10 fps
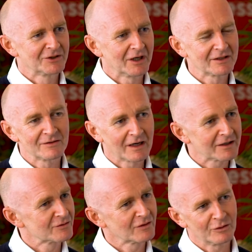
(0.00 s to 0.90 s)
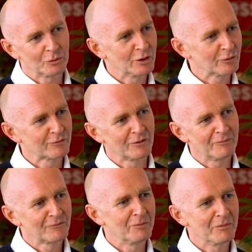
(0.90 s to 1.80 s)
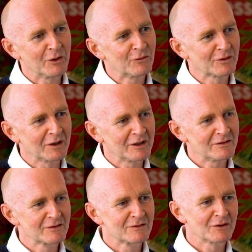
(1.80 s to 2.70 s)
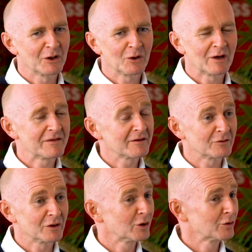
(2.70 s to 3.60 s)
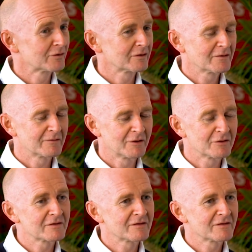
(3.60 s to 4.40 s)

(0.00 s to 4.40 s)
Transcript: So I can I can see the world from from both sides. So I think there are lots of lots